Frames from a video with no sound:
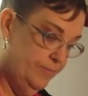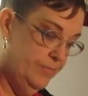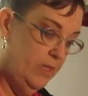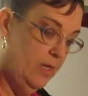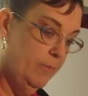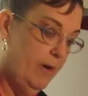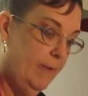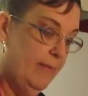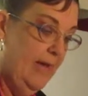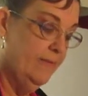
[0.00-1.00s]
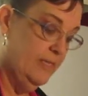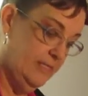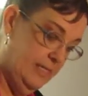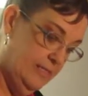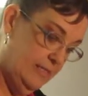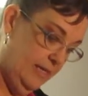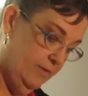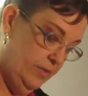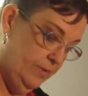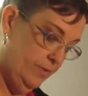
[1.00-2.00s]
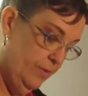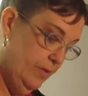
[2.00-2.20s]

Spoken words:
You're gonna probably add the seasoning too.